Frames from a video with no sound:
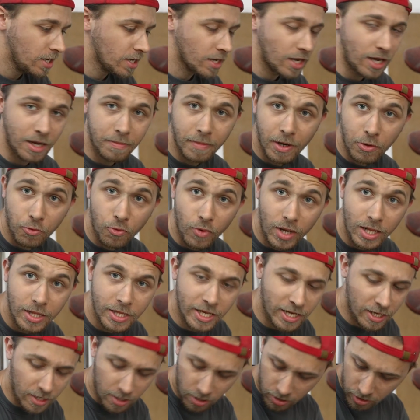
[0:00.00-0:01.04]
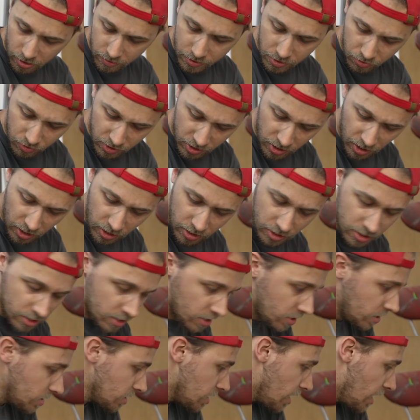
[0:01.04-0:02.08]
Got my welding gloves, which I
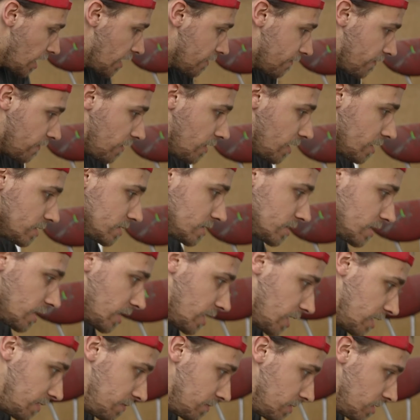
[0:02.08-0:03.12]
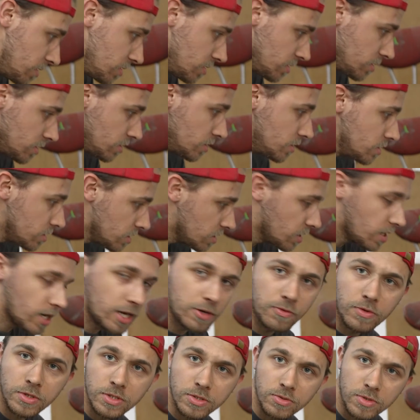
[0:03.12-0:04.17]
didn't have last time that
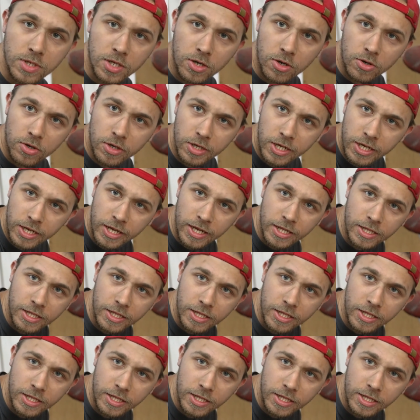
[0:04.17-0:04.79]
I was recording